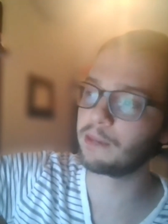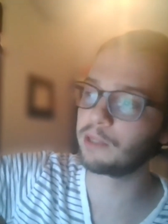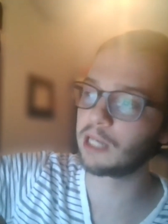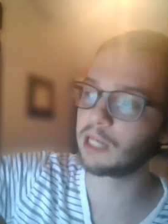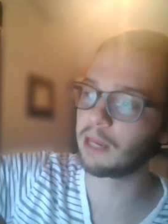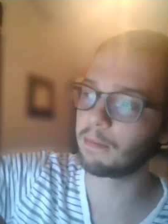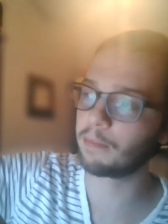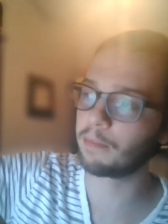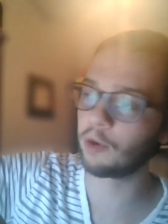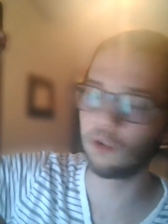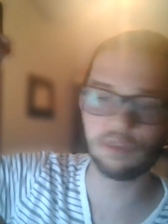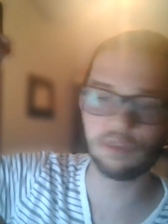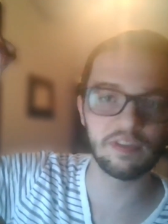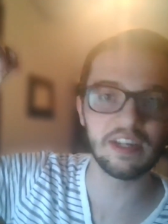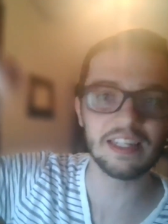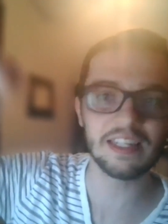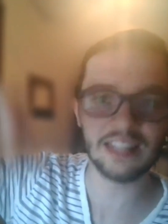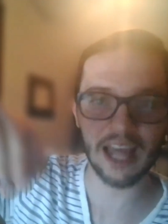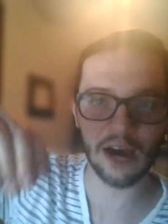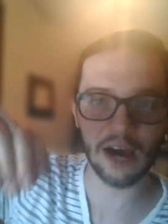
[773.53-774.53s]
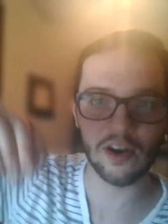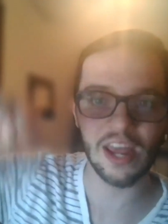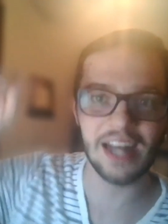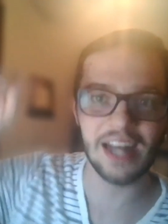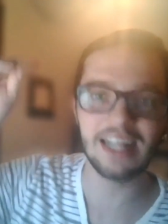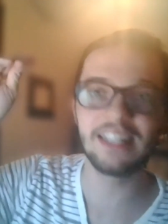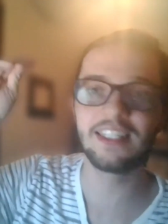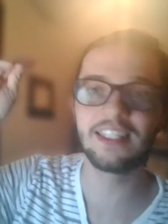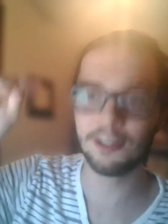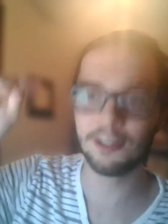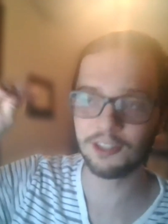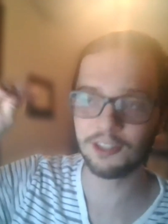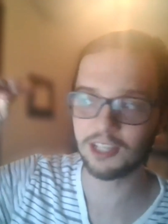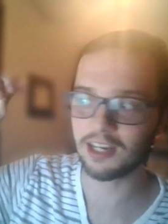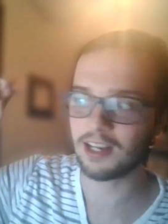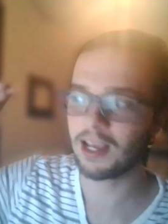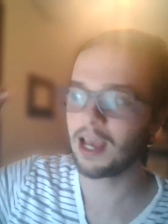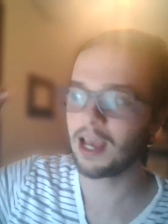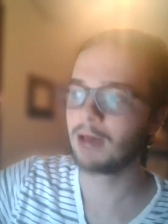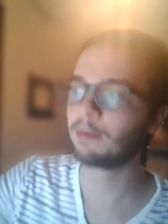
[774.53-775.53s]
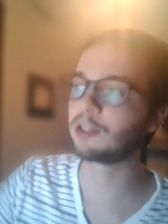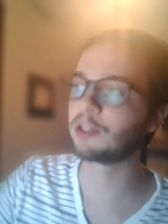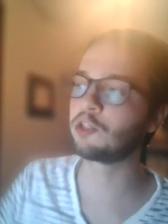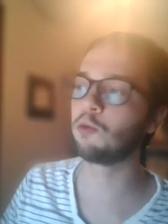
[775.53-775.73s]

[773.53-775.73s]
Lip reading: to be able to get both feet down. And he does it.